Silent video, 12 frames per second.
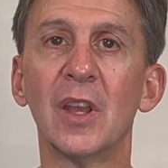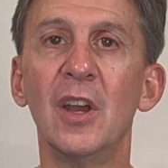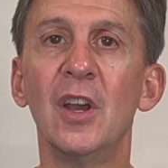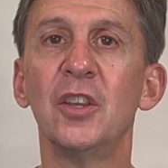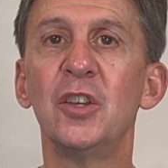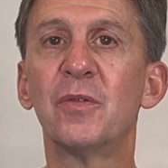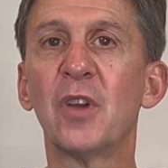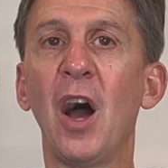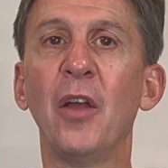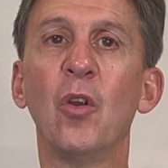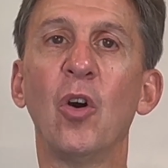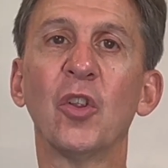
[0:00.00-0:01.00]
You've
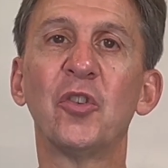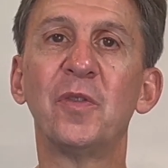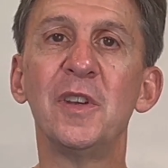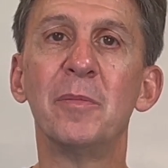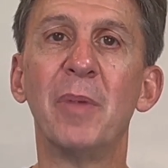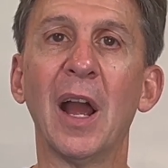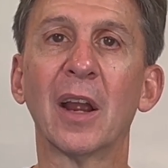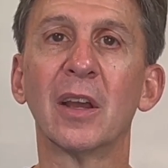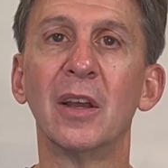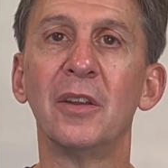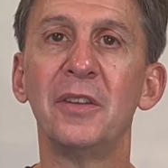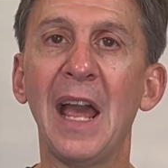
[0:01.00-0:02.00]
gotten all this feedback.
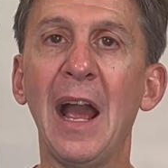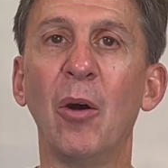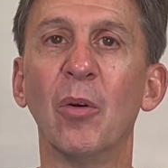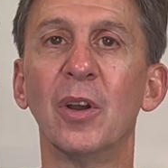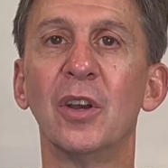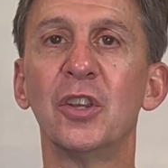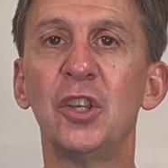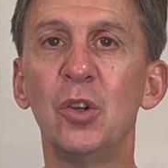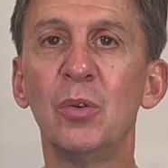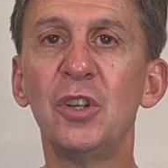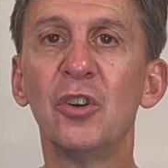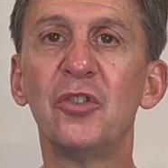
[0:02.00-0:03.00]
Now, you
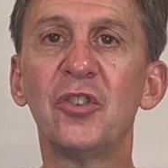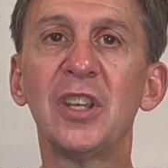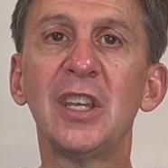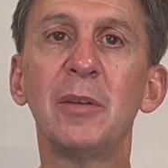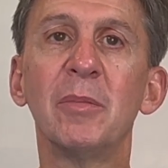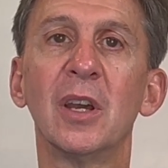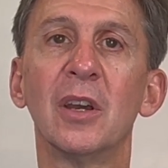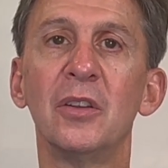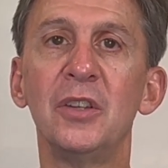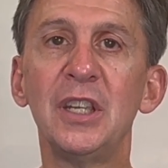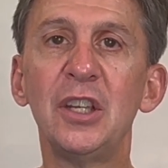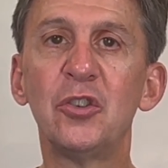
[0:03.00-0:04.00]
and your team
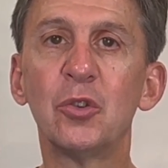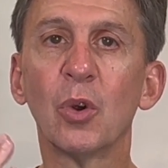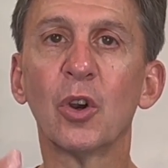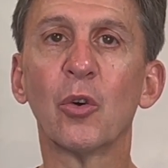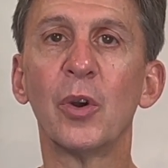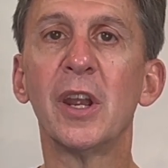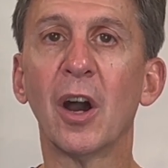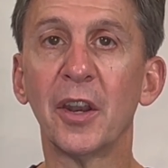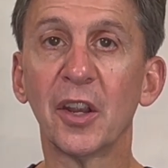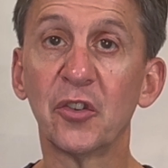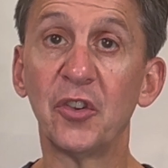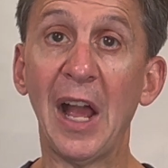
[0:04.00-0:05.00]
need to agree on
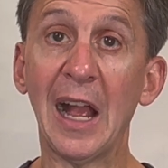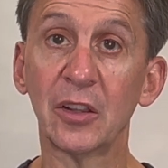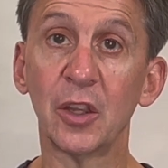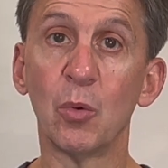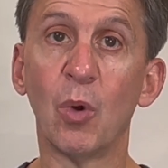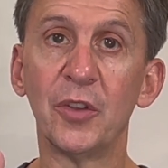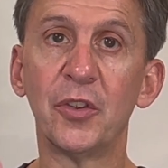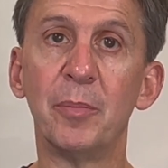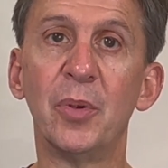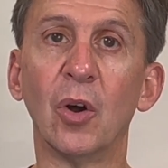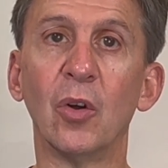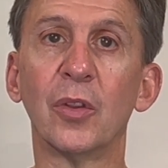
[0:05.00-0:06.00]
exactly what to
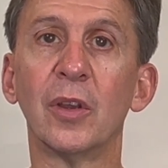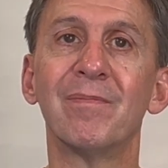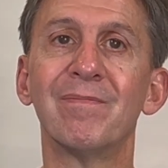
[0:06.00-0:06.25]
build.